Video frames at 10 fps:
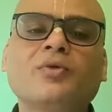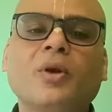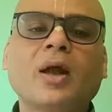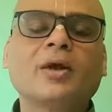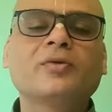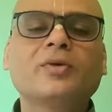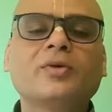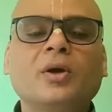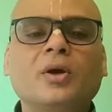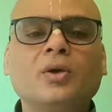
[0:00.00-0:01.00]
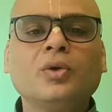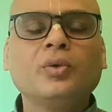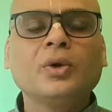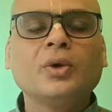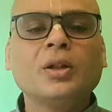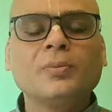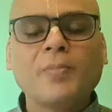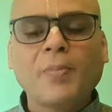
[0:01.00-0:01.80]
your life. You will